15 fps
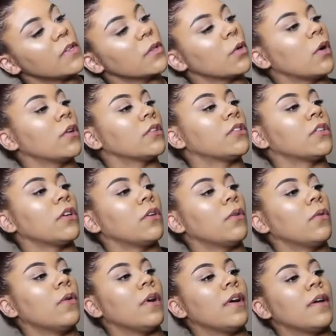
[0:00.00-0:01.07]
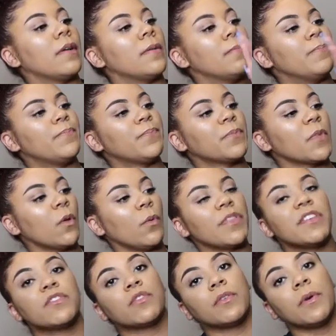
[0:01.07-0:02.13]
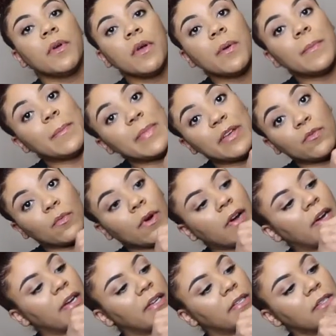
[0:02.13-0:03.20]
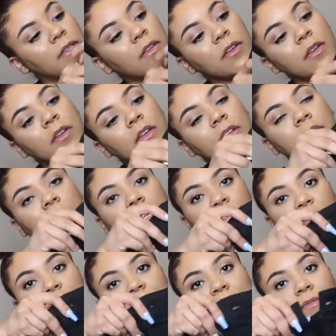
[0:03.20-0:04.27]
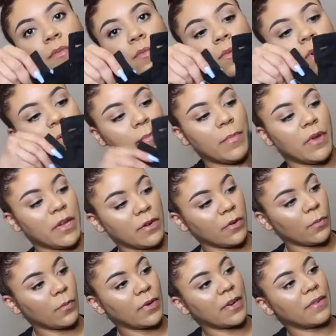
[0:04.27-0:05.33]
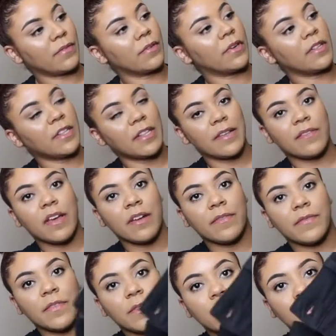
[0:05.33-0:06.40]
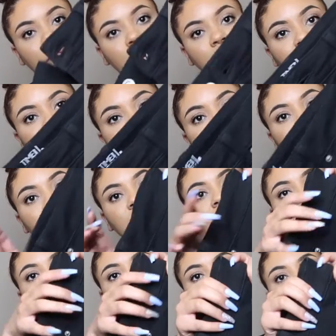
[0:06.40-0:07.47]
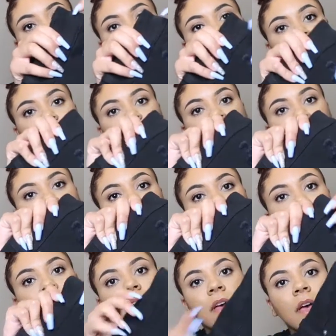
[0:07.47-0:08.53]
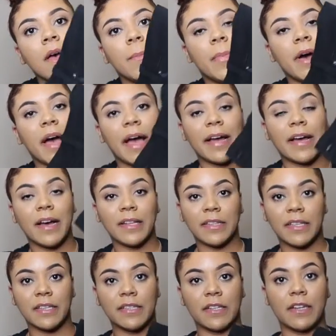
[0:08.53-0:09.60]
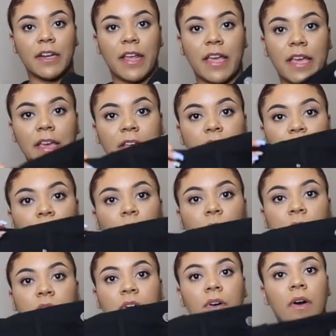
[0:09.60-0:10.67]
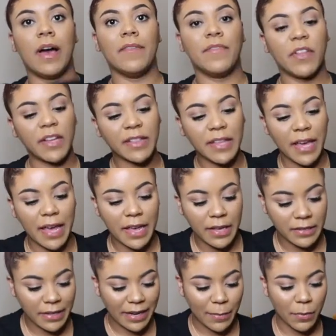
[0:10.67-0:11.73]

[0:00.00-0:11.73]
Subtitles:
These are also, these are mid-rise. They just have the one button or whatever, and then they've got a few little tears. I don't know if you guys can see, but I got these in an 8 as well. I feel like the 8 is like a